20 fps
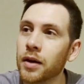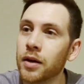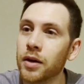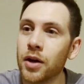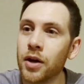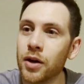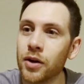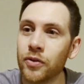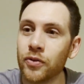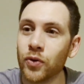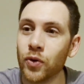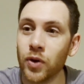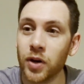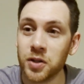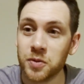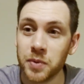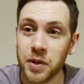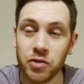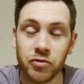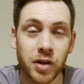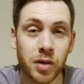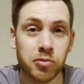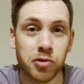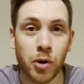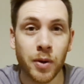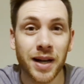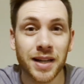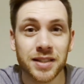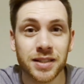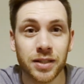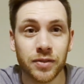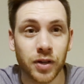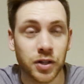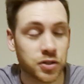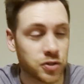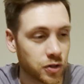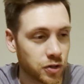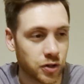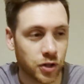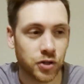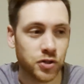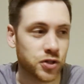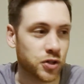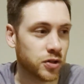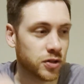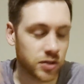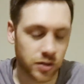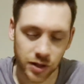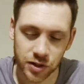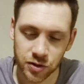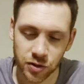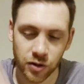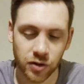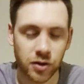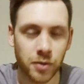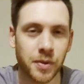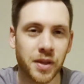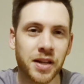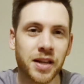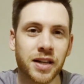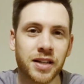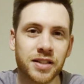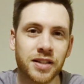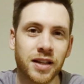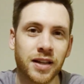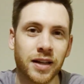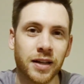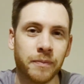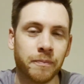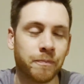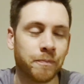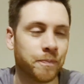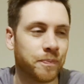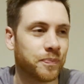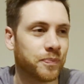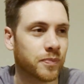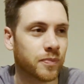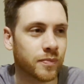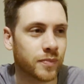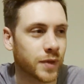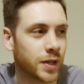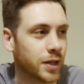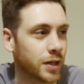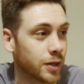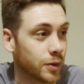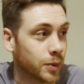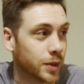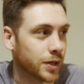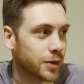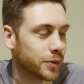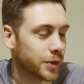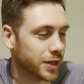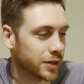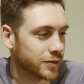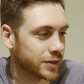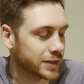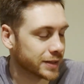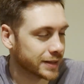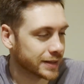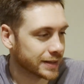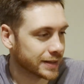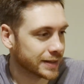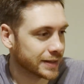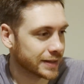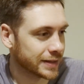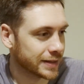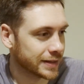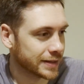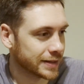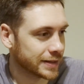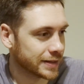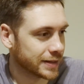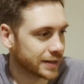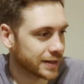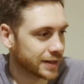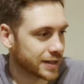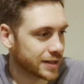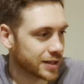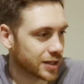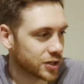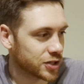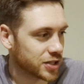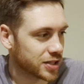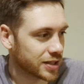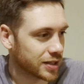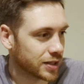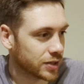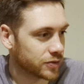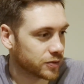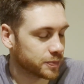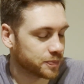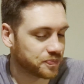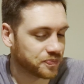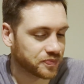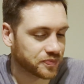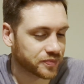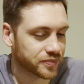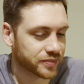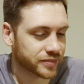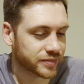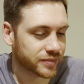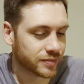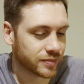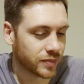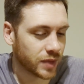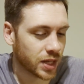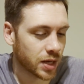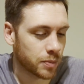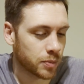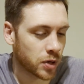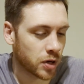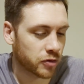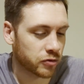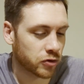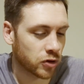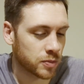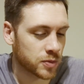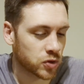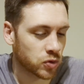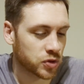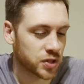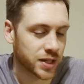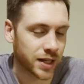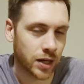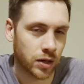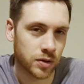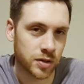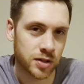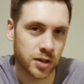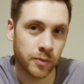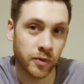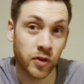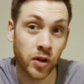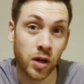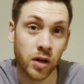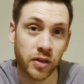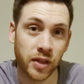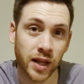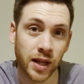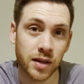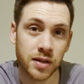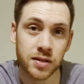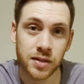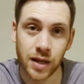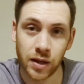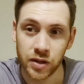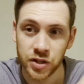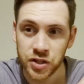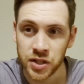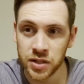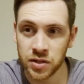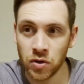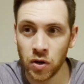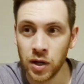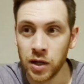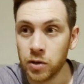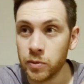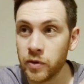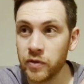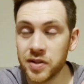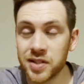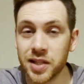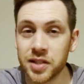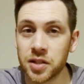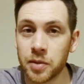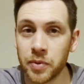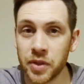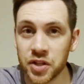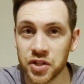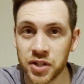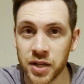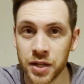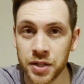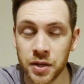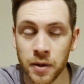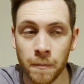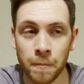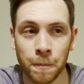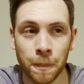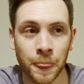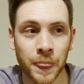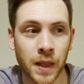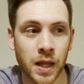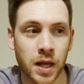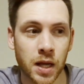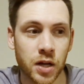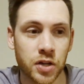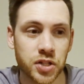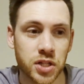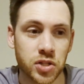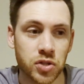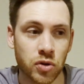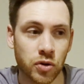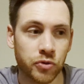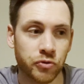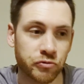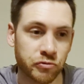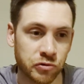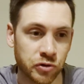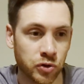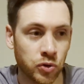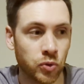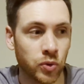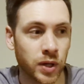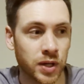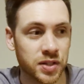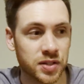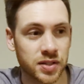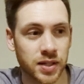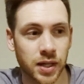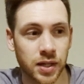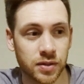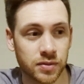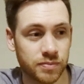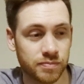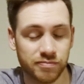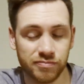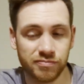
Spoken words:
I thought I was being really proactive. I took those shoes and I took them the next day. Yeah, well, whatever. Such is life. But from sorting out some of her things, now that she's got a little bit of a setup in the shed, she's gone through and said,